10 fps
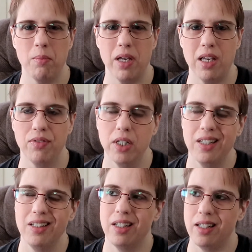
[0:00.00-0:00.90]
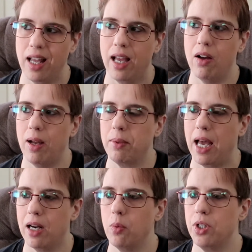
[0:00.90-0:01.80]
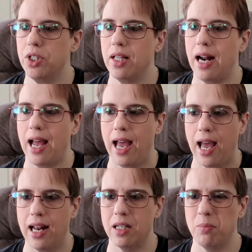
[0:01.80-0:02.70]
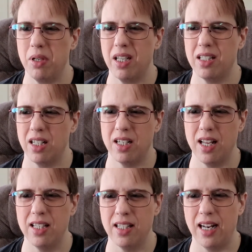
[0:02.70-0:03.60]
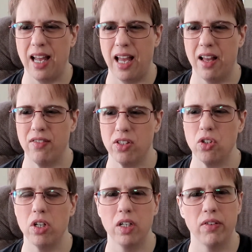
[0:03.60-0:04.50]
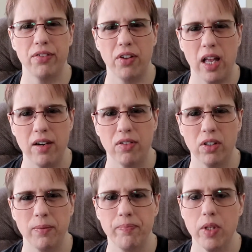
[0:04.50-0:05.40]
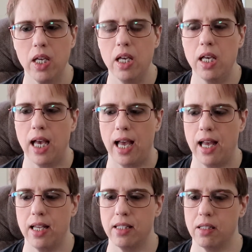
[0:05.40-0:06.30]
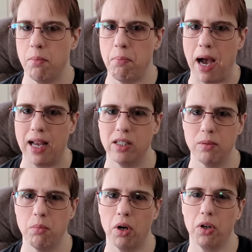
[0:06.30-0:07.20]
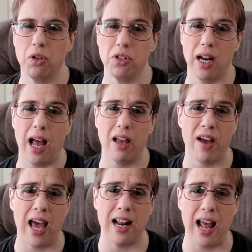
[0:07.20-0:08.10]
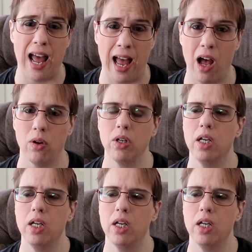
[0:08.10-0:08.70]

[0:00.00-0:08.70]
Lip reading: beef. Now I'm kind of wishing that I hadn't, because it doesn't have as good of a flavor as bison burgers that I have had out.